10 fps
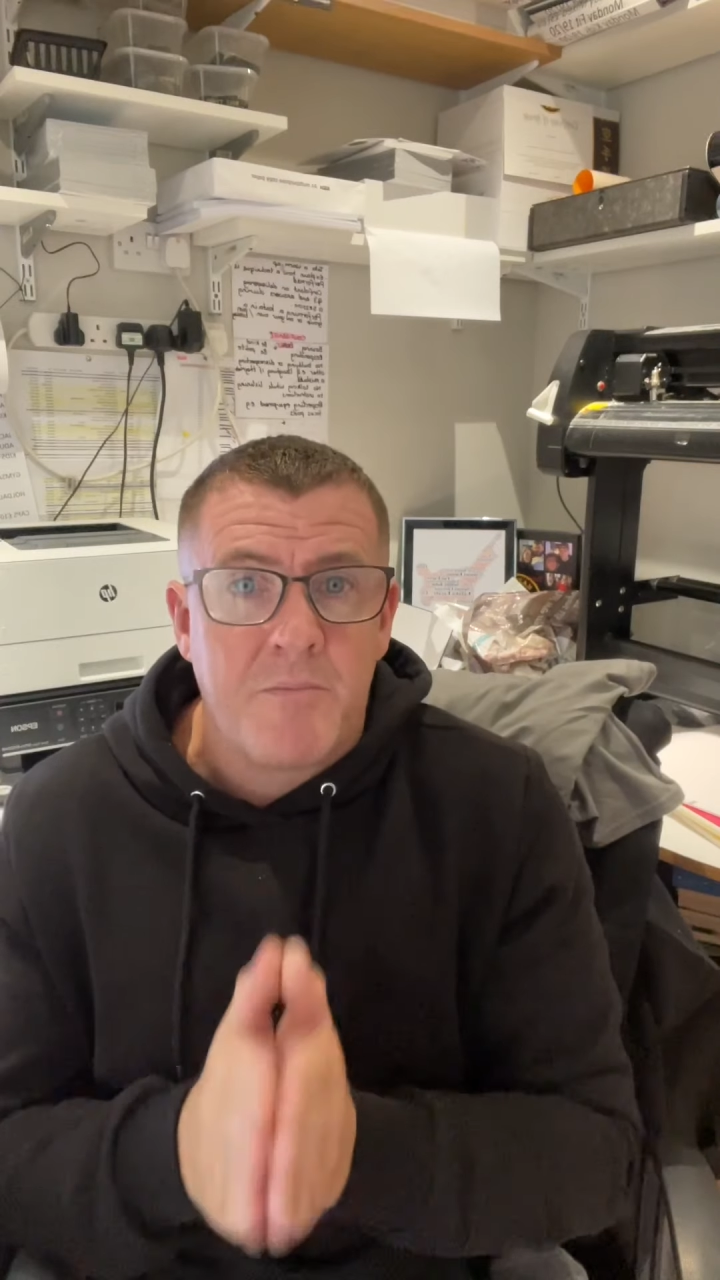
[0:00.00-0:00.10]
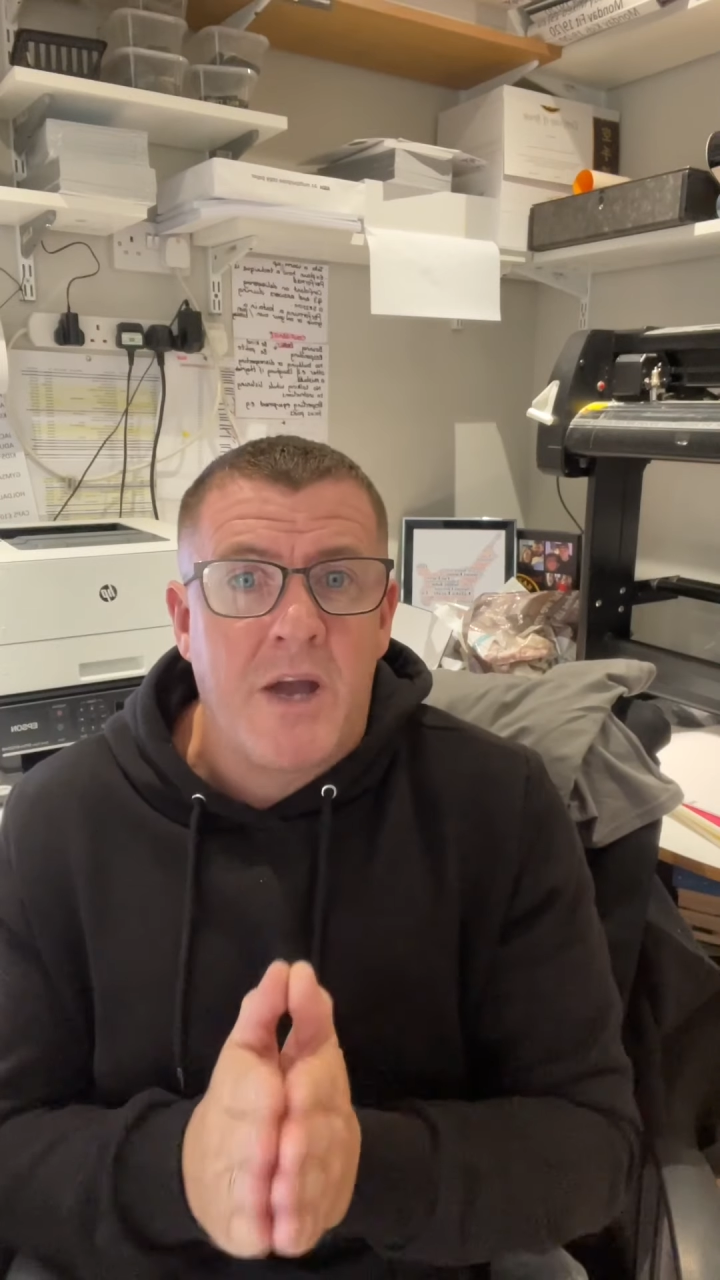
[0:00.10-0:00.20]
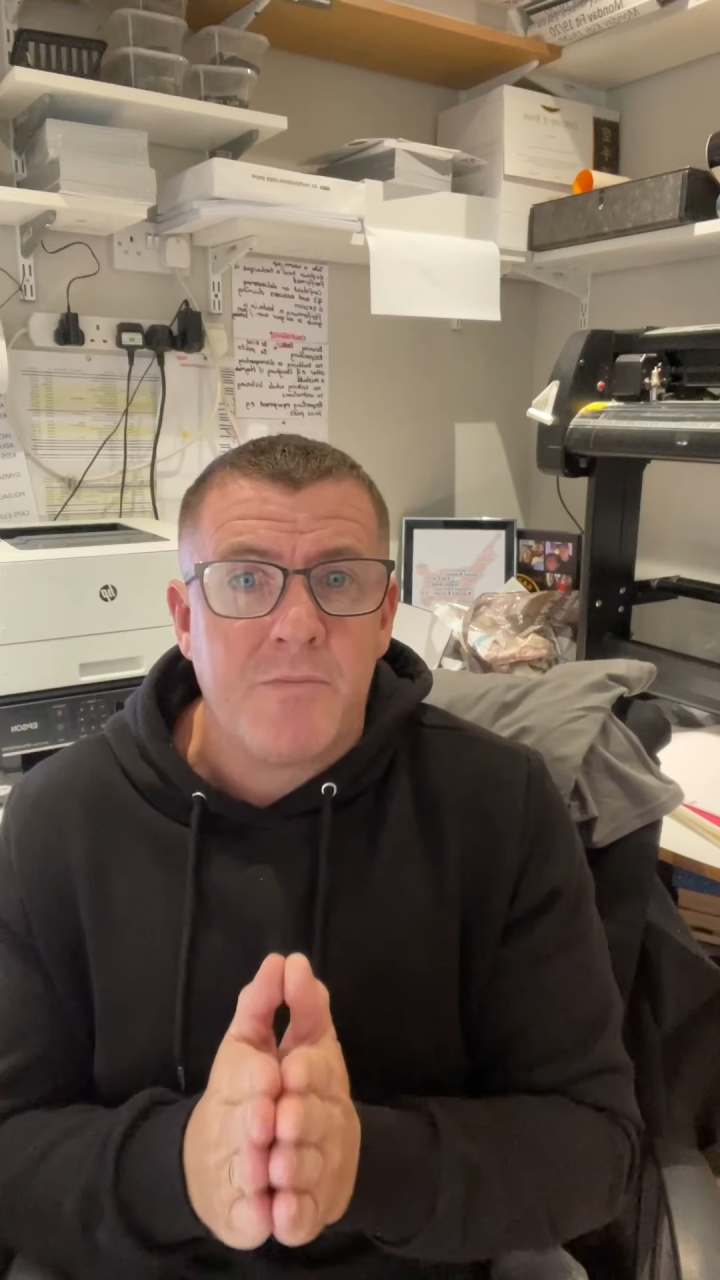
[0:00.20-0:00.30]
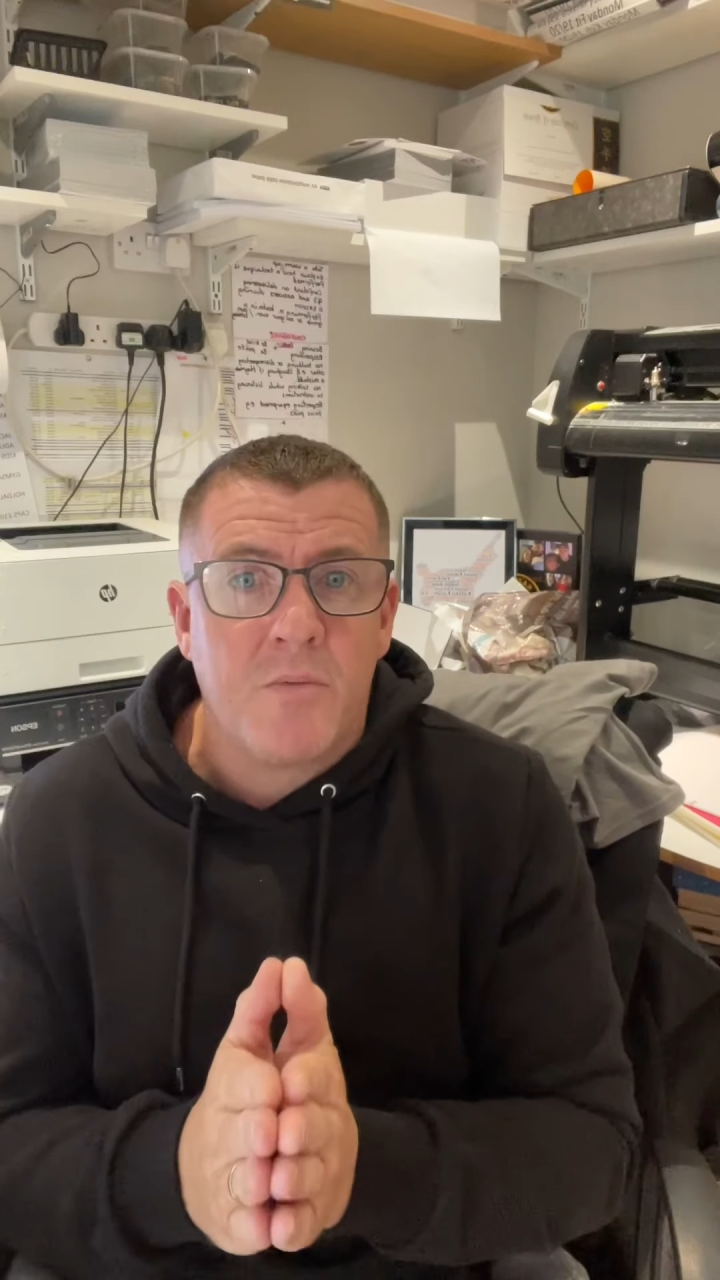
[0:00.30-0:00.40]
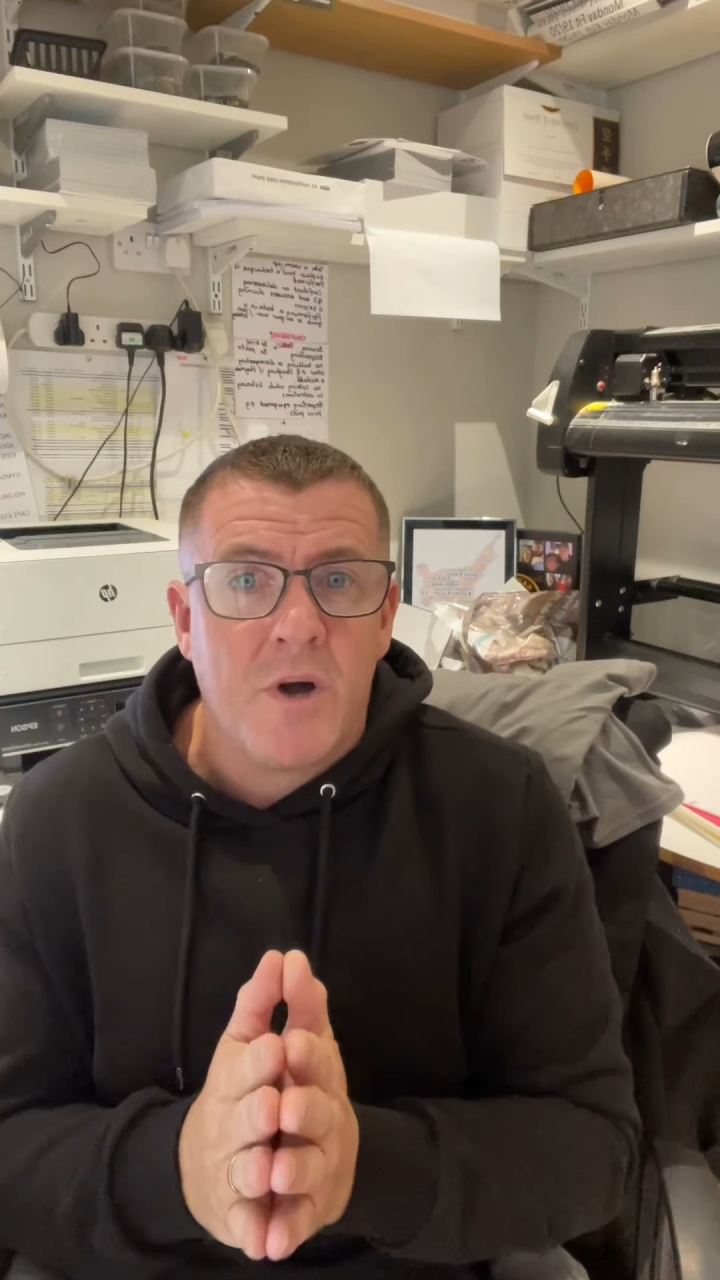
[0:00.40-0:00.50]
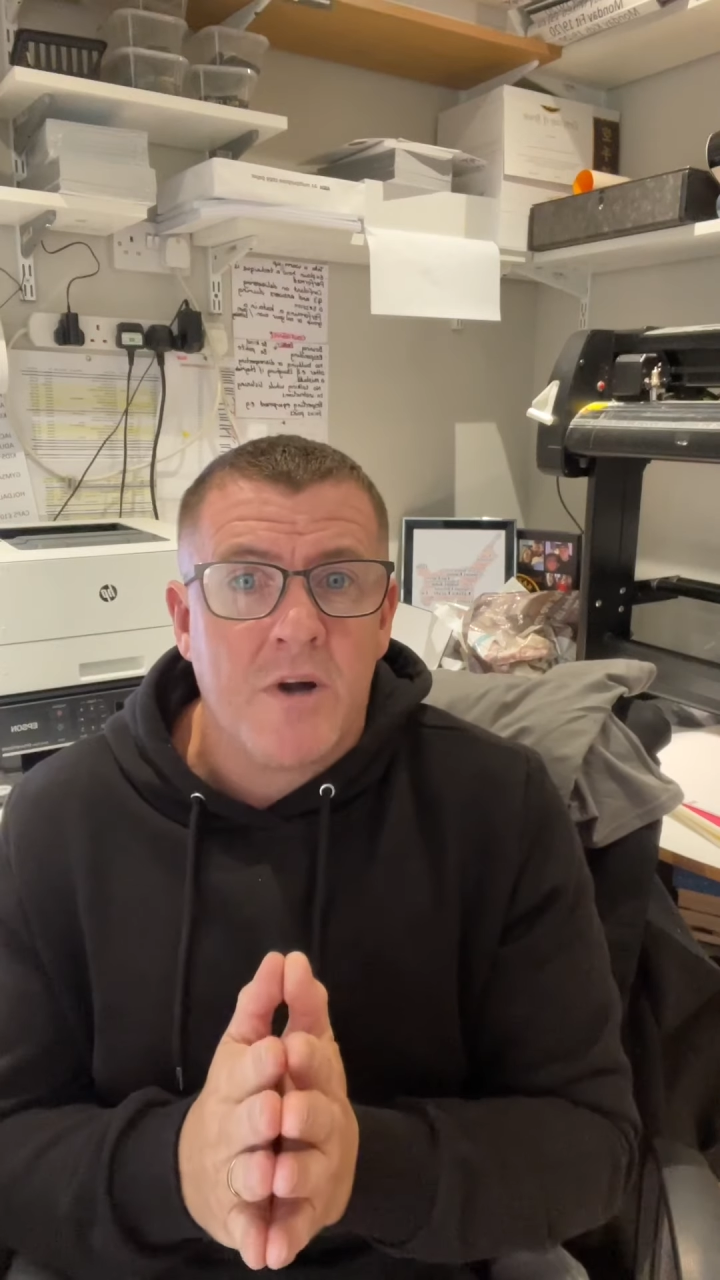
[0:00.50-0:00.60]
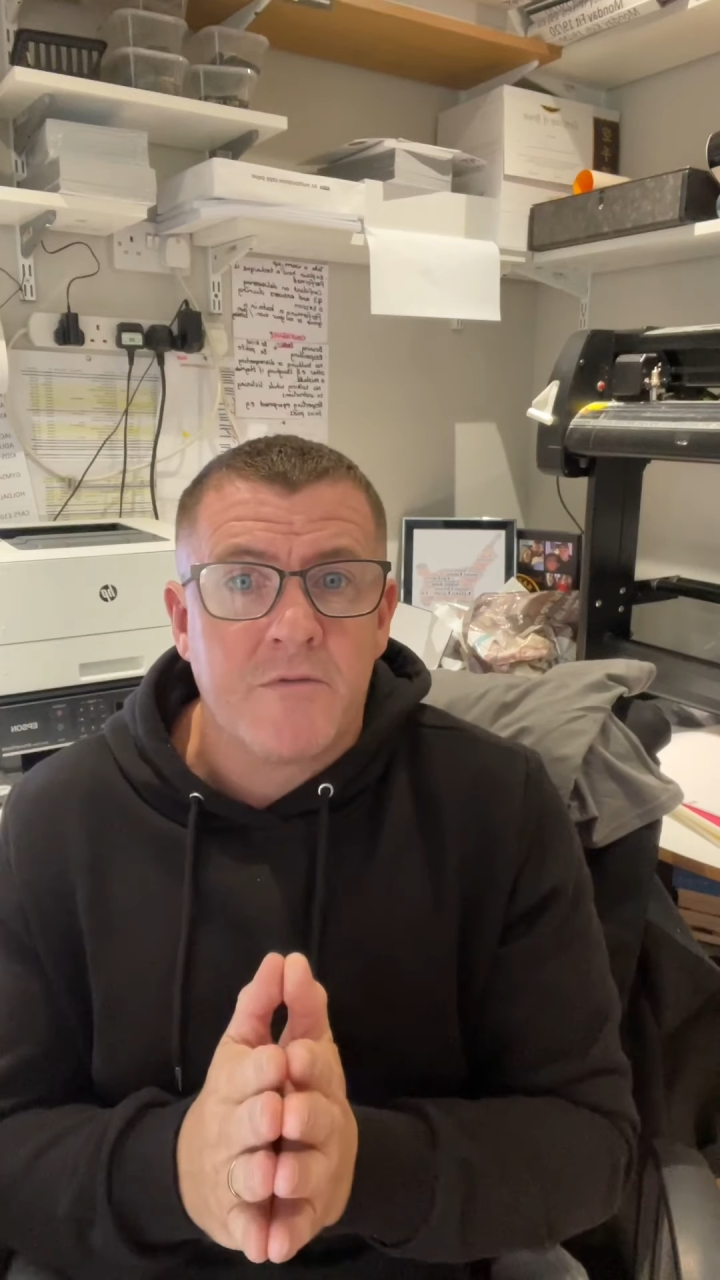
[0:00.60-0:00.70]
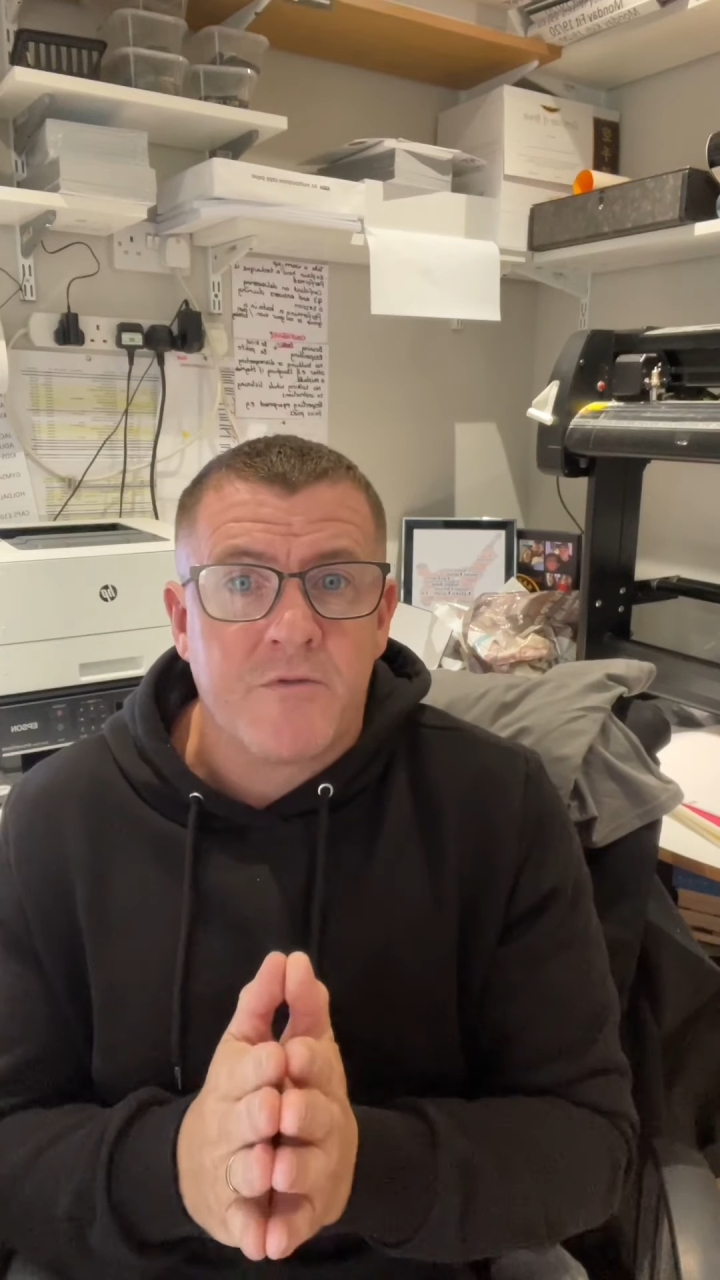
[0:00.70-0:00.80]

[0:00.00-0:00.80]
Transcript: paperwork